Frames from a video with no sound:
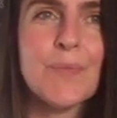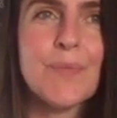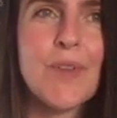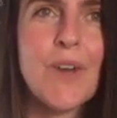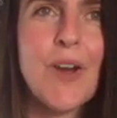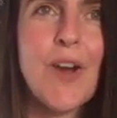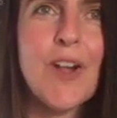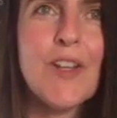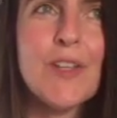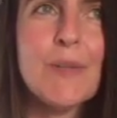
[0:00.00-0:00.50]

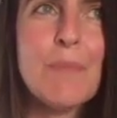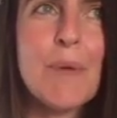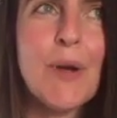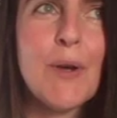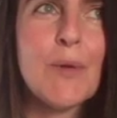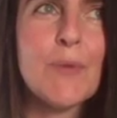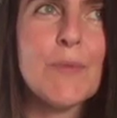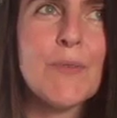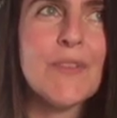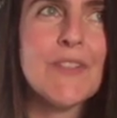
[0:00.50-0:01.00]
all
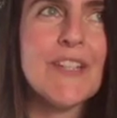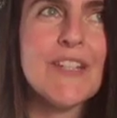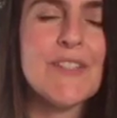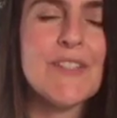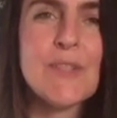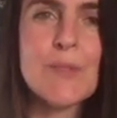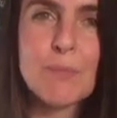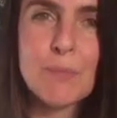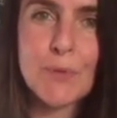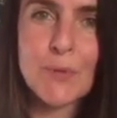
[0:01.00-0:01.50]
about
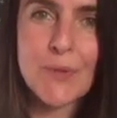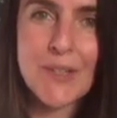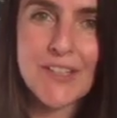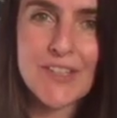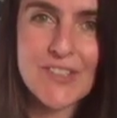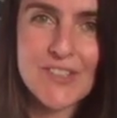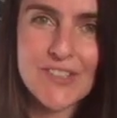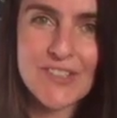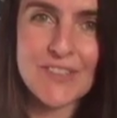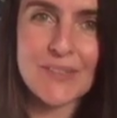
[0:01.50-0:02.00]

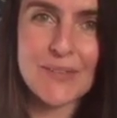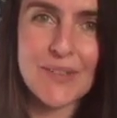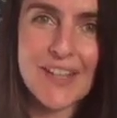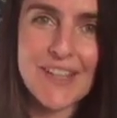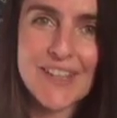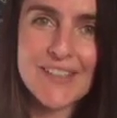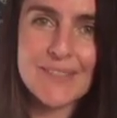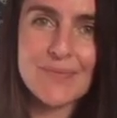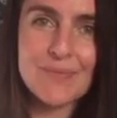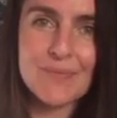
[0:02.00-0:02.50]
inspiration,
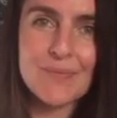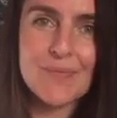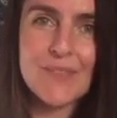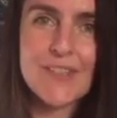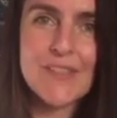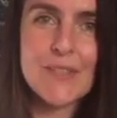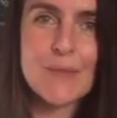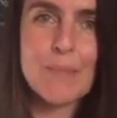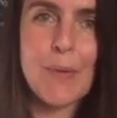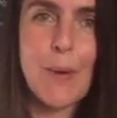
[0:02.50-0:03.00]
right?
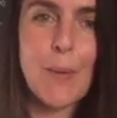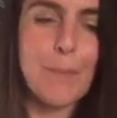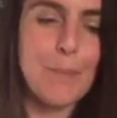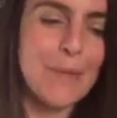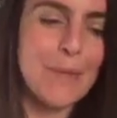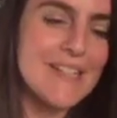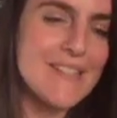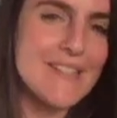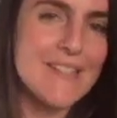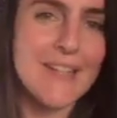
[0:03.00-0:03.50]
It's about
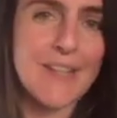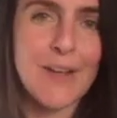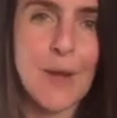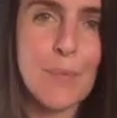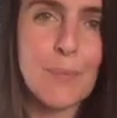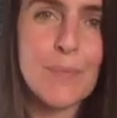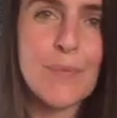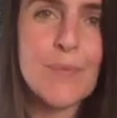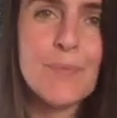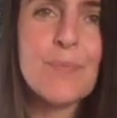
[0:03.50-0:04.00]
mixing
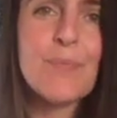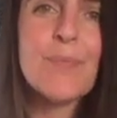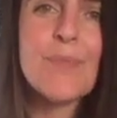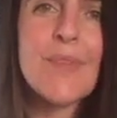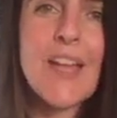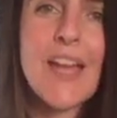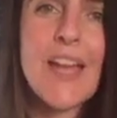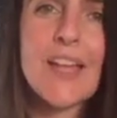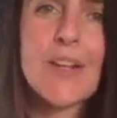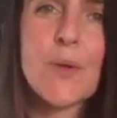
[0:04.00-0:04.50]
up
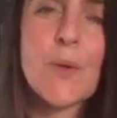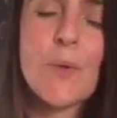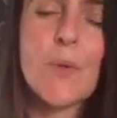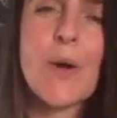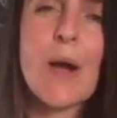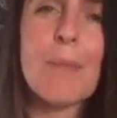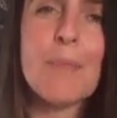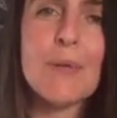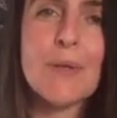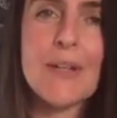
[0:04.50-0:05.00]
and
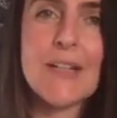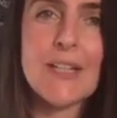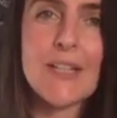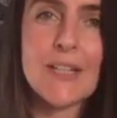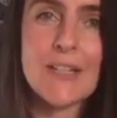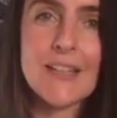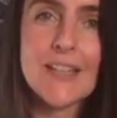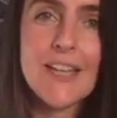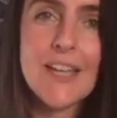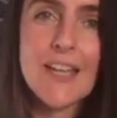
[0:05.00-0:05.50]

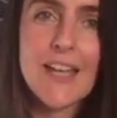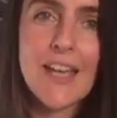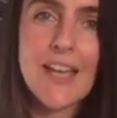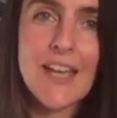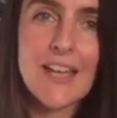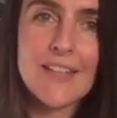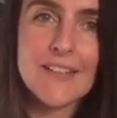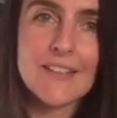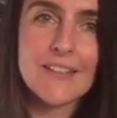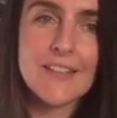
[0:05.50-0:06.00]
cooperating
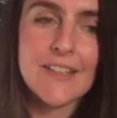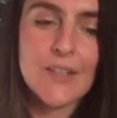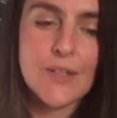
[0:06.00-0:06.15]
and